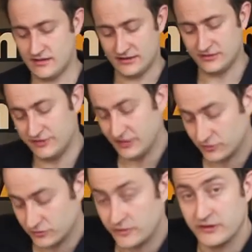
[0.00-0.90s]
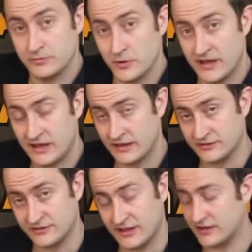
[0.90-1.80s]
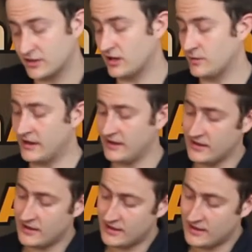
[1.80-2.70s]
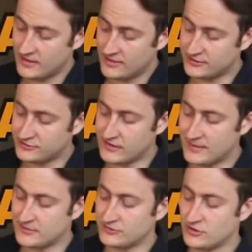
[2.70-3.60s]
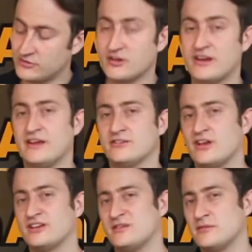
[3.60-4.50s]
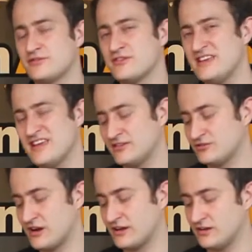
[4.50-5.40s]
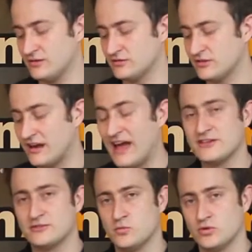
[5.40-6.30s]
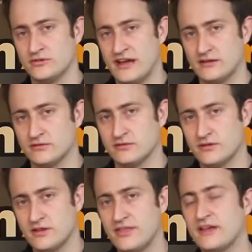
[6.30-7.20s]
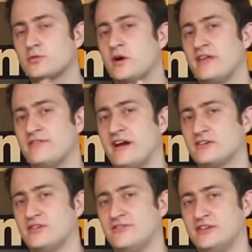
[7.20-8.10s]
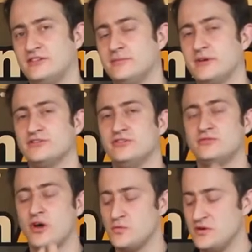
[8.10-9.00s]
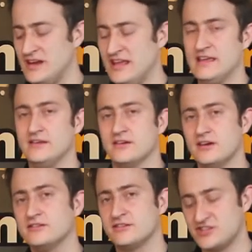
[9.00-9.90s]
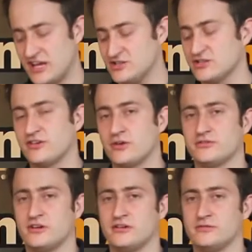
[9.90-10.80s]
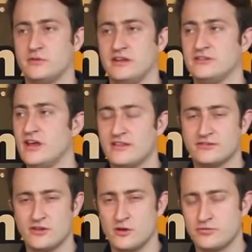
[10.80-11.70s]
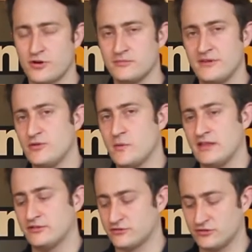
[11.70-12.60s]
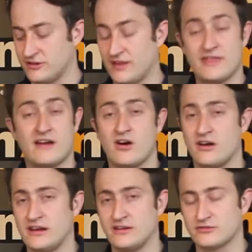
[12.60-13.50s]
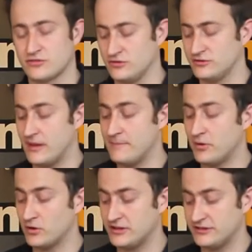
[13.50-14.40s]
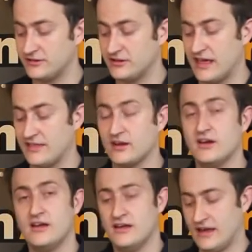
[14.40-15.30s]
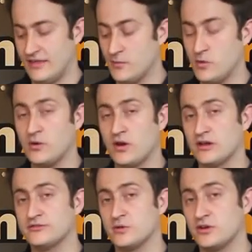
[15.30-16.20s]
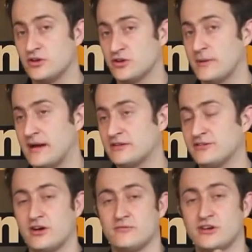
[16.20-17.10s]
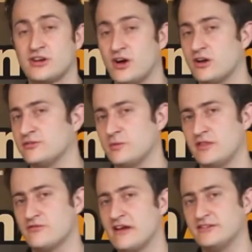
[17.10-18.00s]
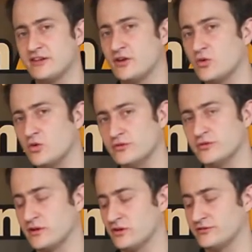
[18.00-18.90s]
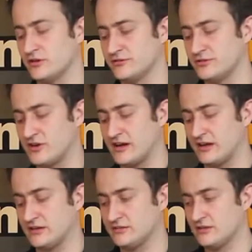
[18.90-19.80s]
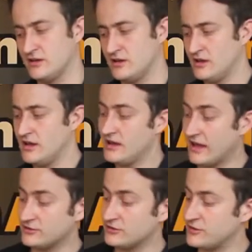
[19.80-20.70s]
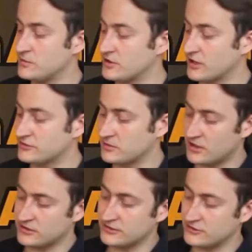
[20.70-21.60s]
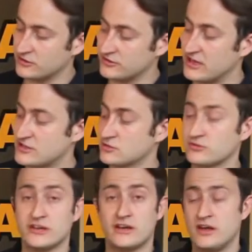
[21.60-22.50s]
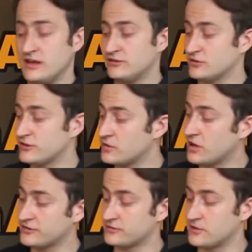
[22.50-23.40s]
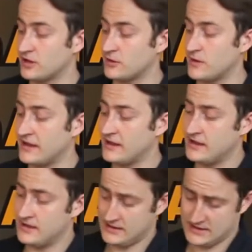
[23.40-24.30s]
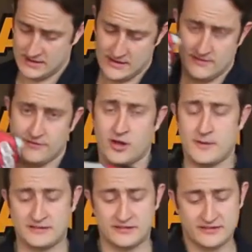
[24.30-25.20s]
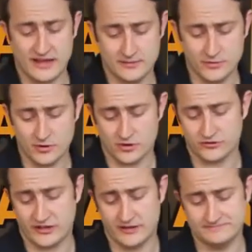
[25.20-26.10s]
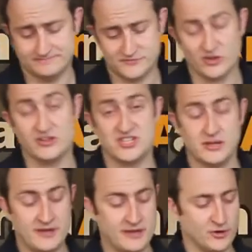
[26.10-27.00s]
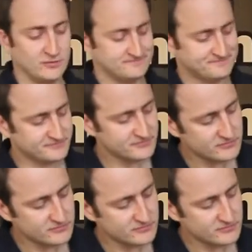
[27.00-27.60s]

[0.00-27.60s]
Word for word: As you can see, it's also on this boot here as a standard colourway. This ceramic toe slider here has lasted three years track use and hasn't worn down. That's why they're factory fitted, because you don't need to change your toe sliders with these. There's no problem if you wear the screws down, there aren't any screws, they're bonded to the leather and they will last for a good amount of time regardless whether you're racing or doing lots and lots of track days. As you can see with the custom colours, he's got his initials on it, he's got his own custom colourway. If I go back to the standard boot across here, so the GP boot,